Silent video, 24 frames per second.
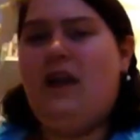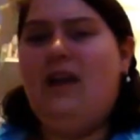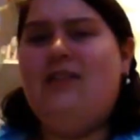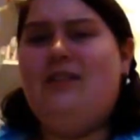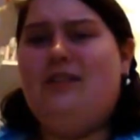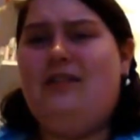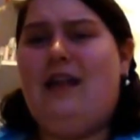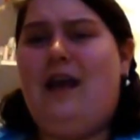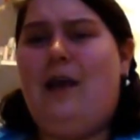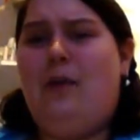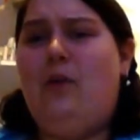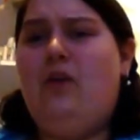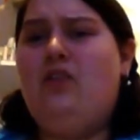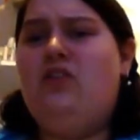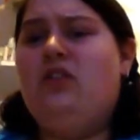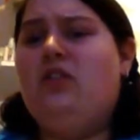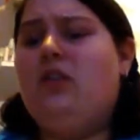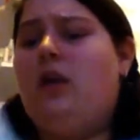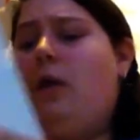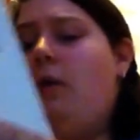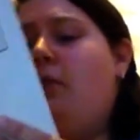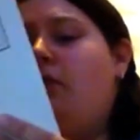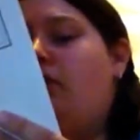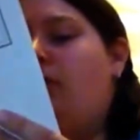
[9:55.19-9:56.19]
understand where she's
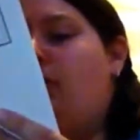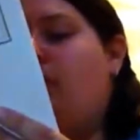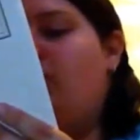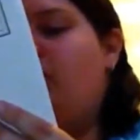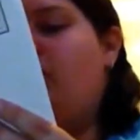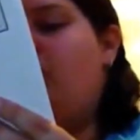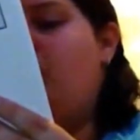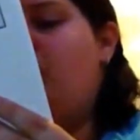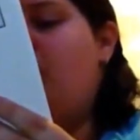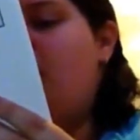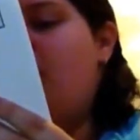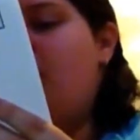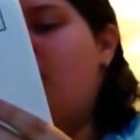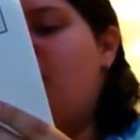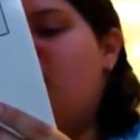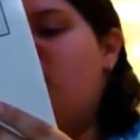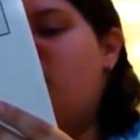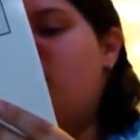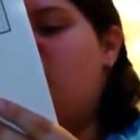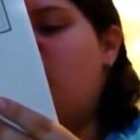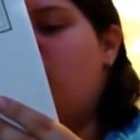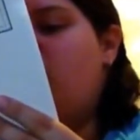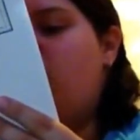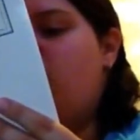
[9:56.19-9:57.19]
coming from. So pretty much
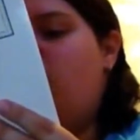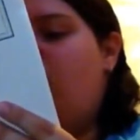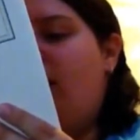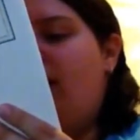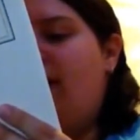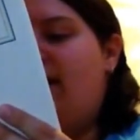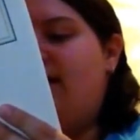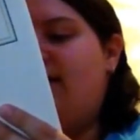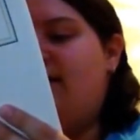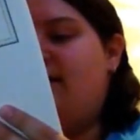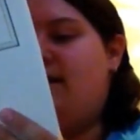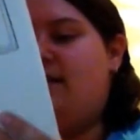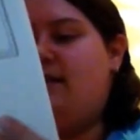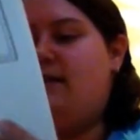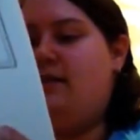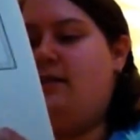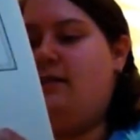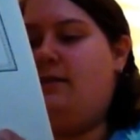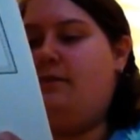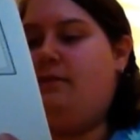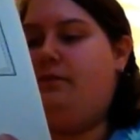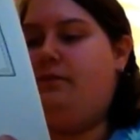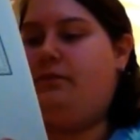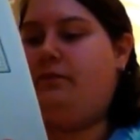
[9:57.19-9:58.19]
she rises
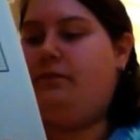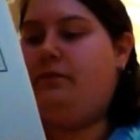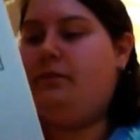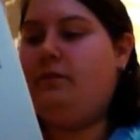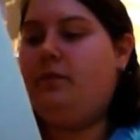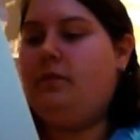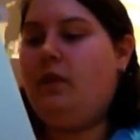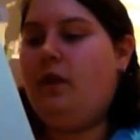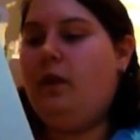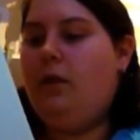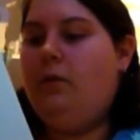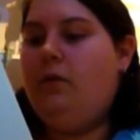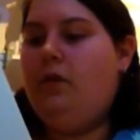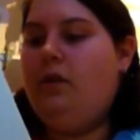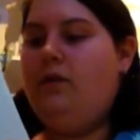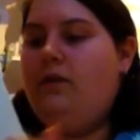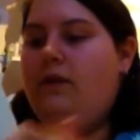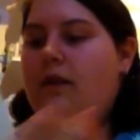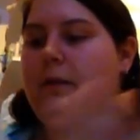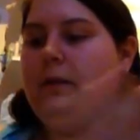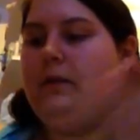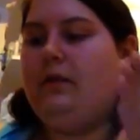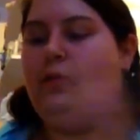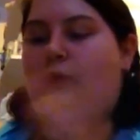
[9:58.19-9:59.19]

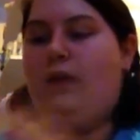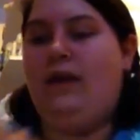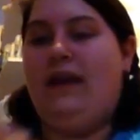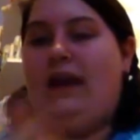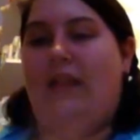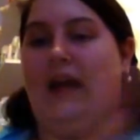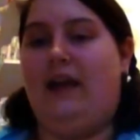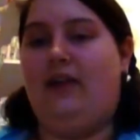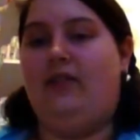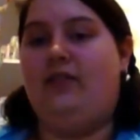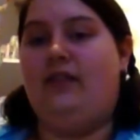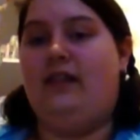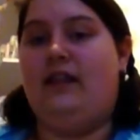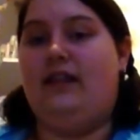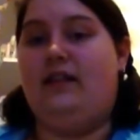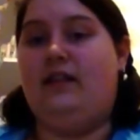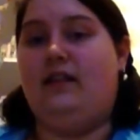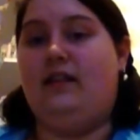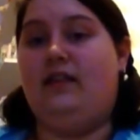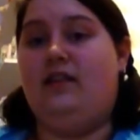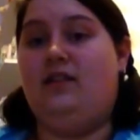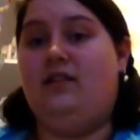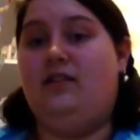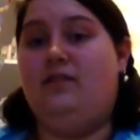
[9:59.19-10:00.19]
moving in between Alex and Linda,
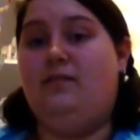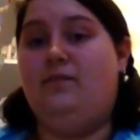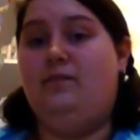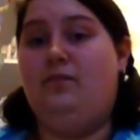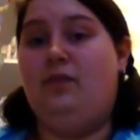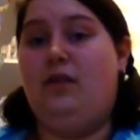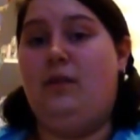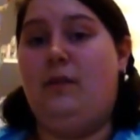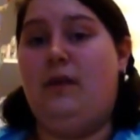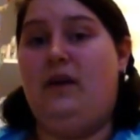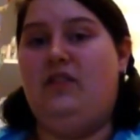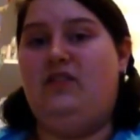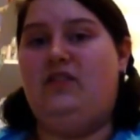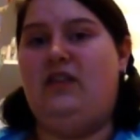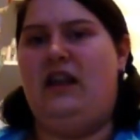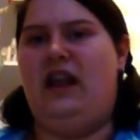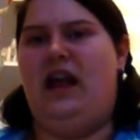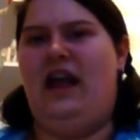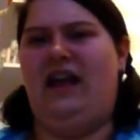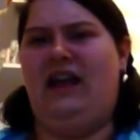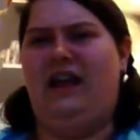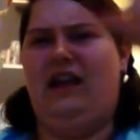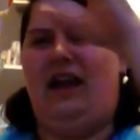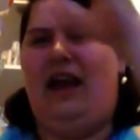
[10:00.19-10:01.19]
because pretty much they're
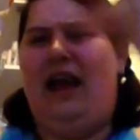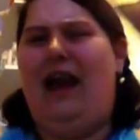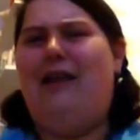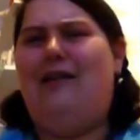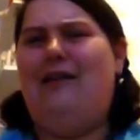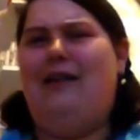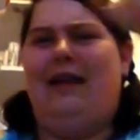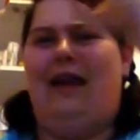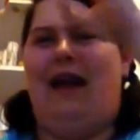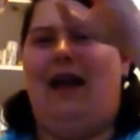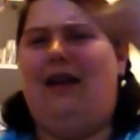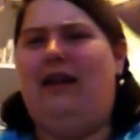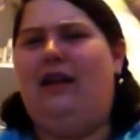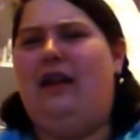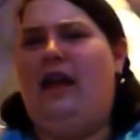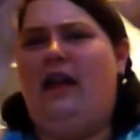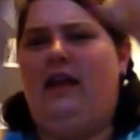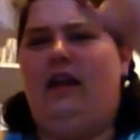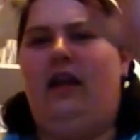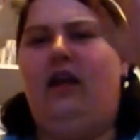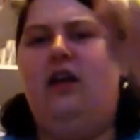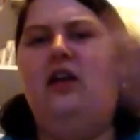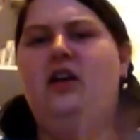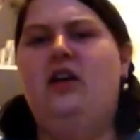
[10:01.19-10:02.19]
like,
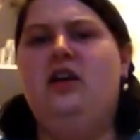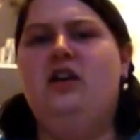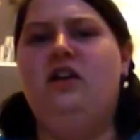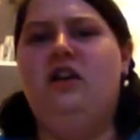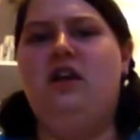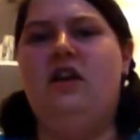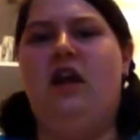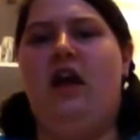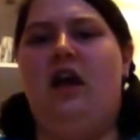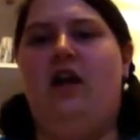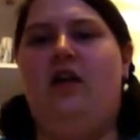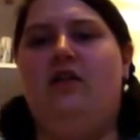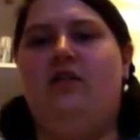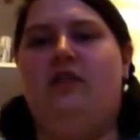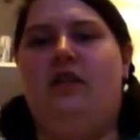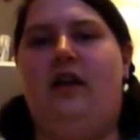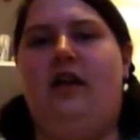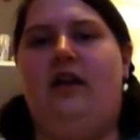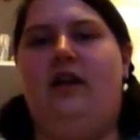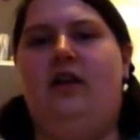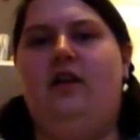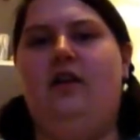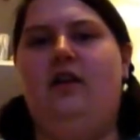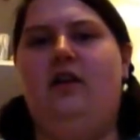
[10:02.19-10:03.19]
you know, it's like,